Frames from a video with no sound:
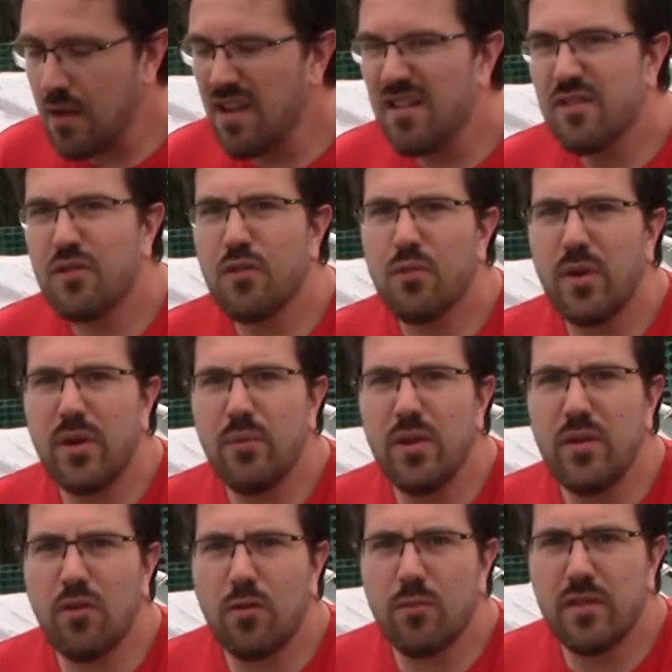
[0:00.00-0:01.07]
So the way we
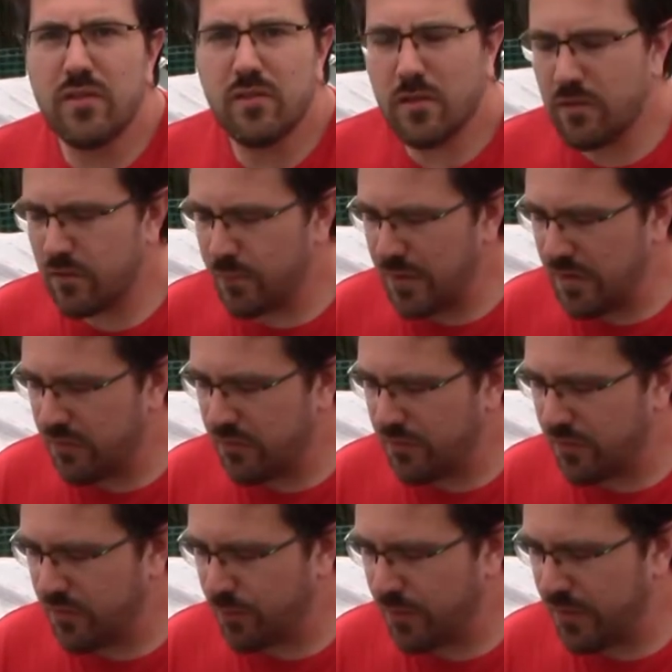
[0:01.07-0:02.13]
normally start spinach in
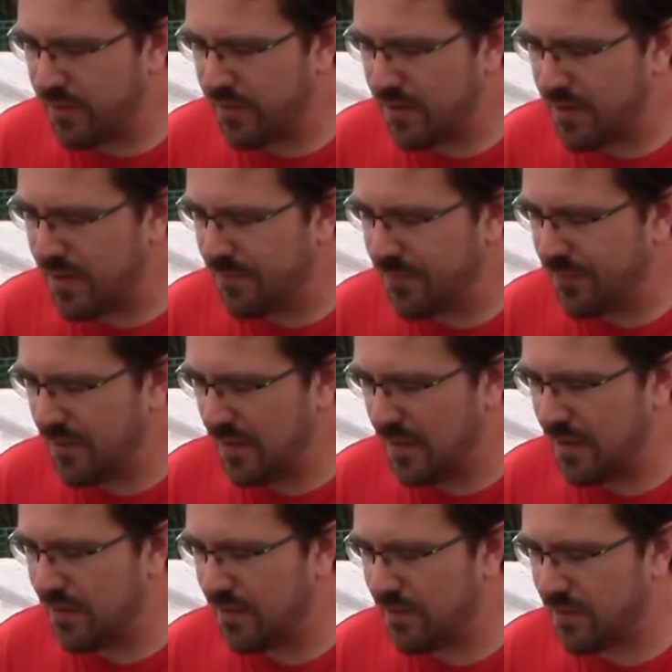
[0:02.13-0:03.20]
the springtime
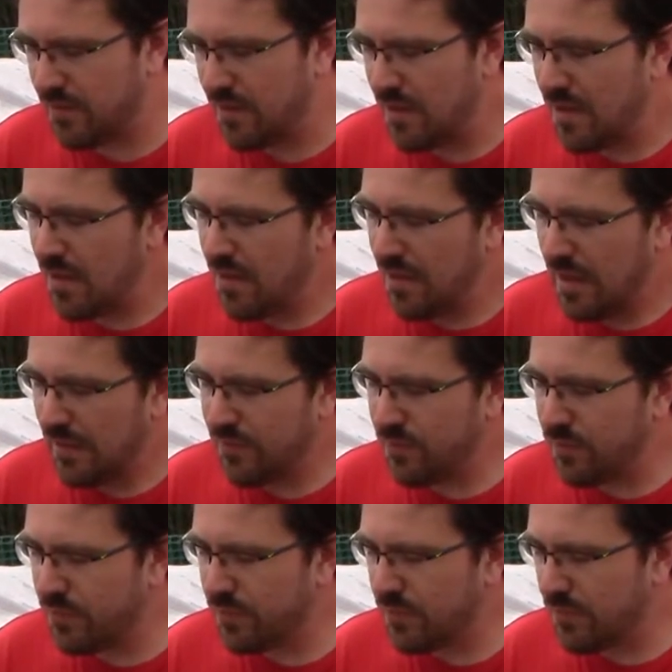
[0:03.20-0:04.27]
is as
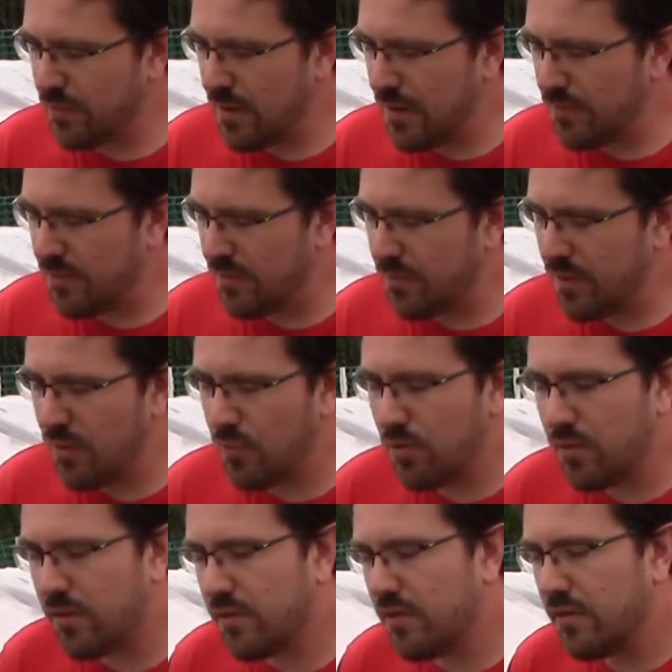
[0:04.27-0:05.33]
soon as the ground can be
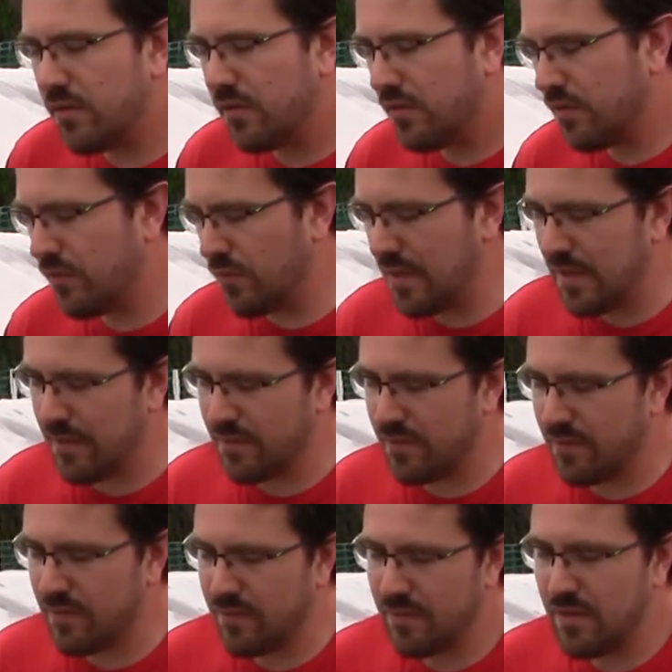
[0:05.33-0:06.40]
worked, so
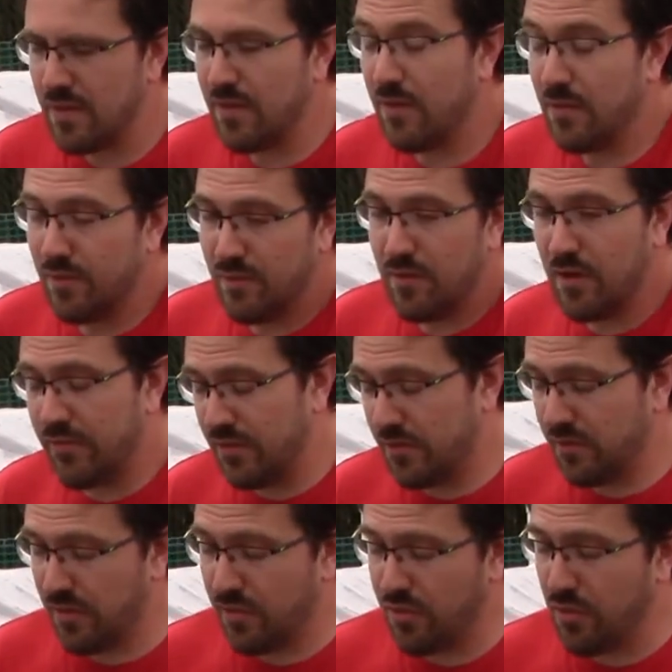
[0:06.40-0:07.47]
that's
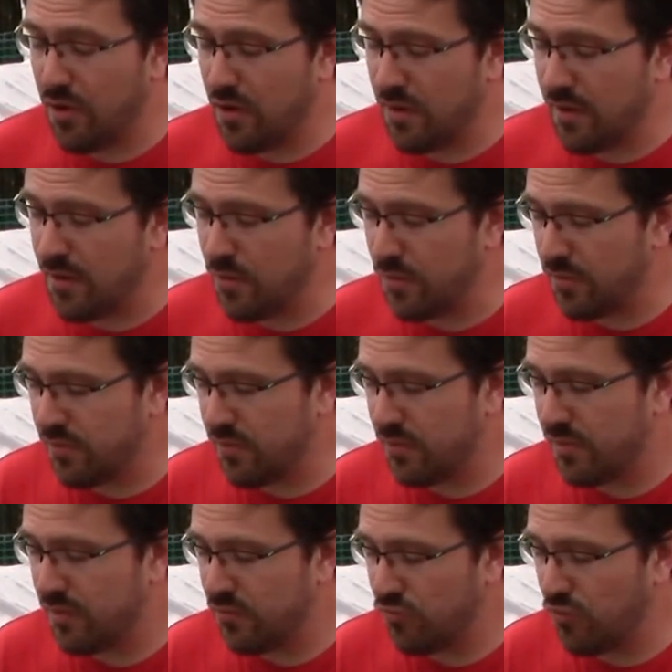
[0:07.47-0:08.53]
obviously thawed out,
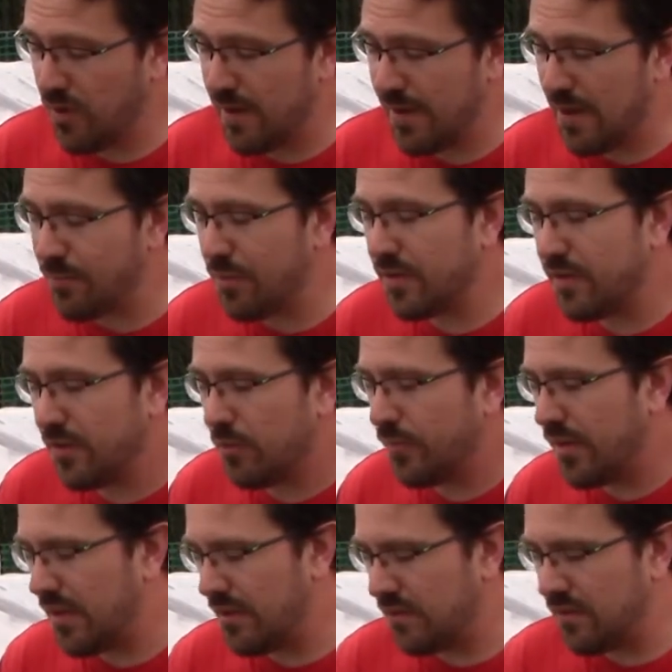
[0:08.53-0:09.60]
dried up a little
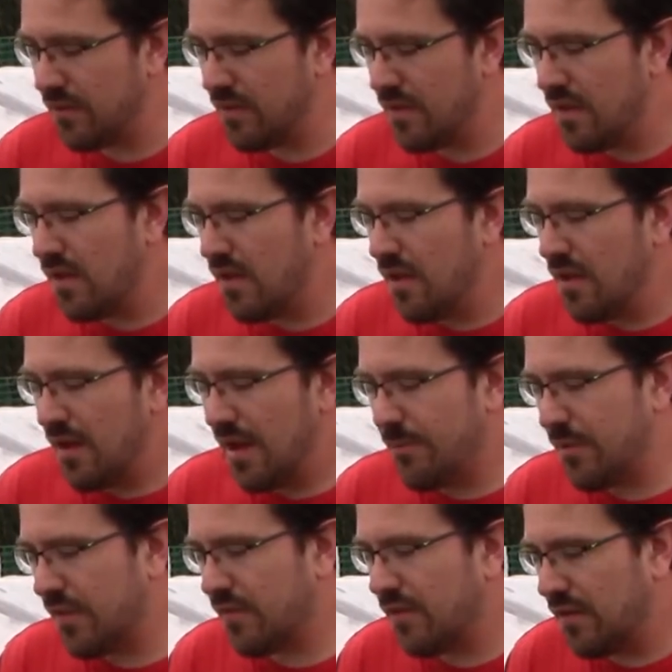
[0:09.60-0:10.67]
bit, I
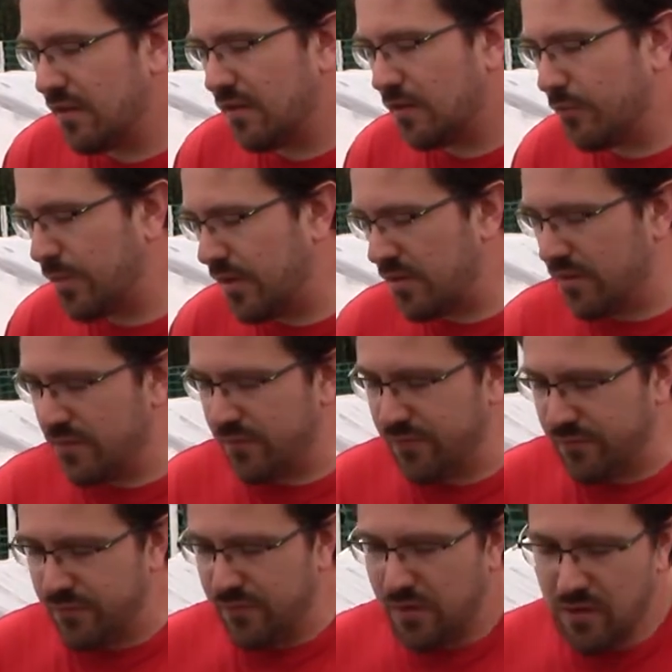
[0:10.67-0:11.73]
mix in a little bit
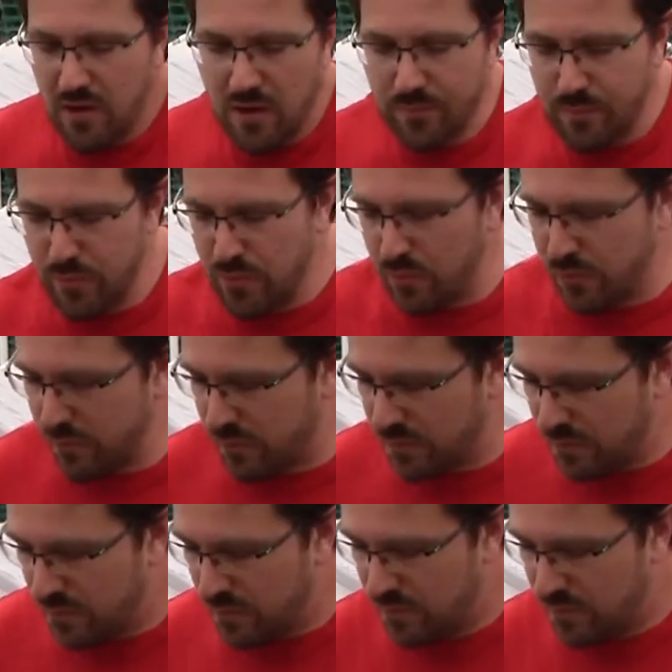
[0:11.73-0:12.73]
of compost,